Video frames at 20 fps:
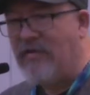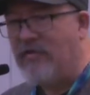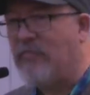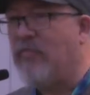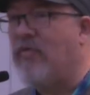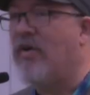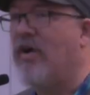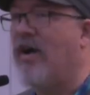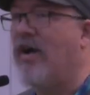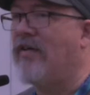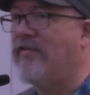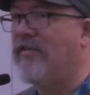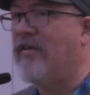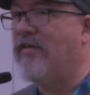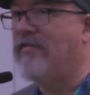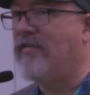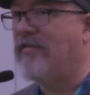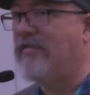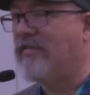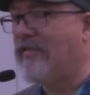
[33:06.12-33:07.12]

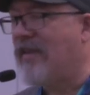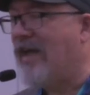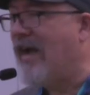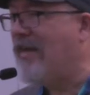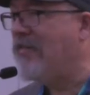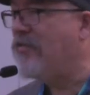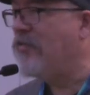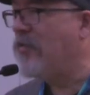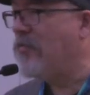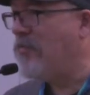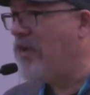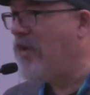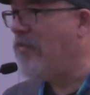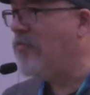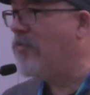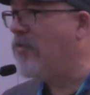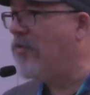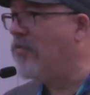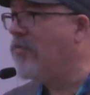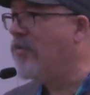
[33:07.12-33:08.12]
processes like they're
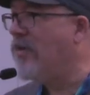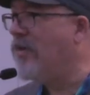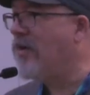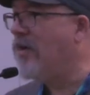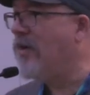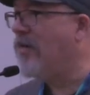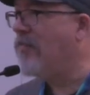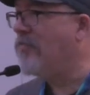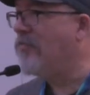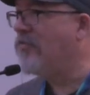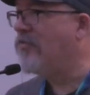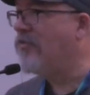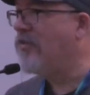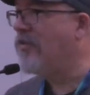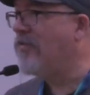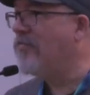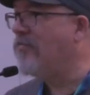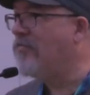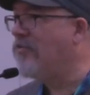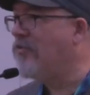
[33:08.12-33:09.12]
people when it comes to
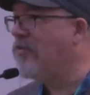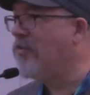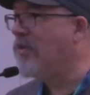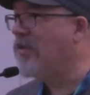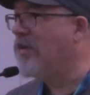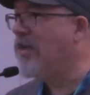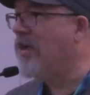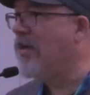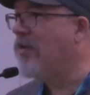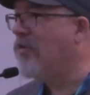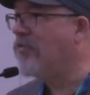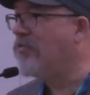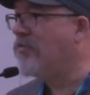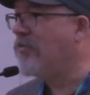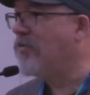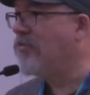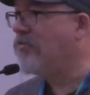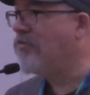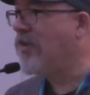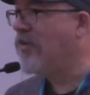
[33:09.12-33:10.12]
doing that whole zero
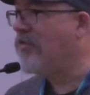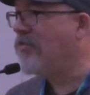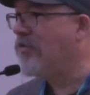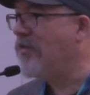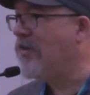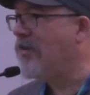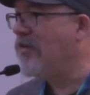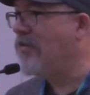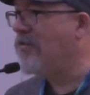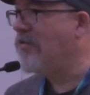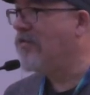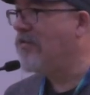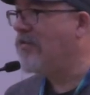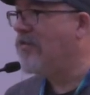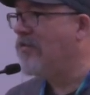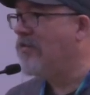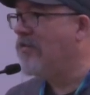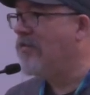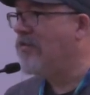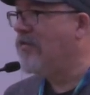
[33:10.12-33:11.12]
trust thing.
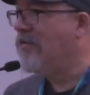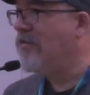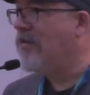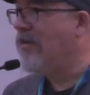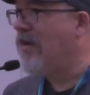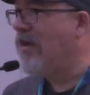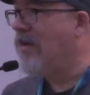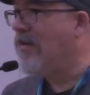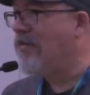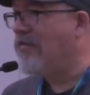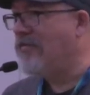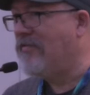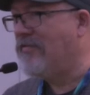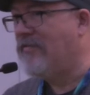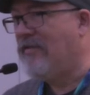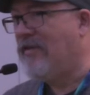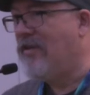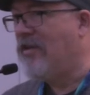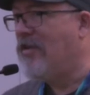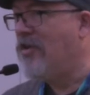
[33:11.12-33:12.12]
And
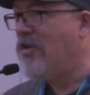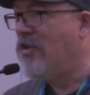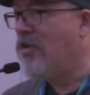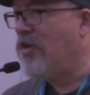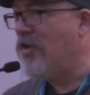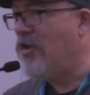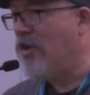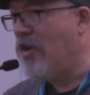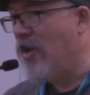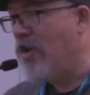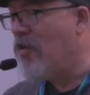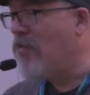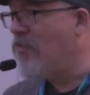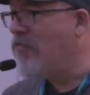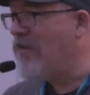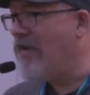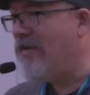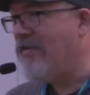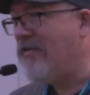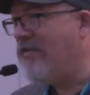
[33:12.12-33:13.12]
no
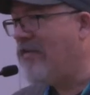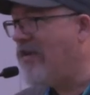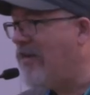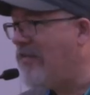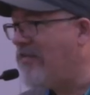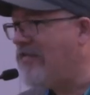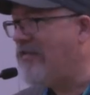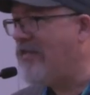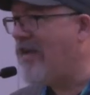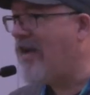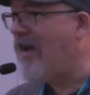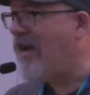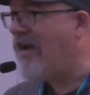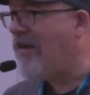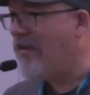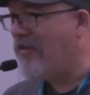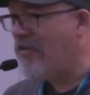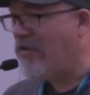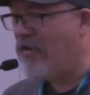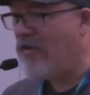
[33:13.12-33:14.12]
vendor does that
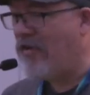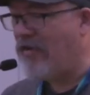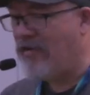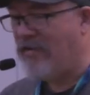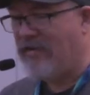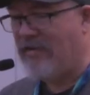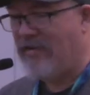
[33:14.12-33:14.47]
at all.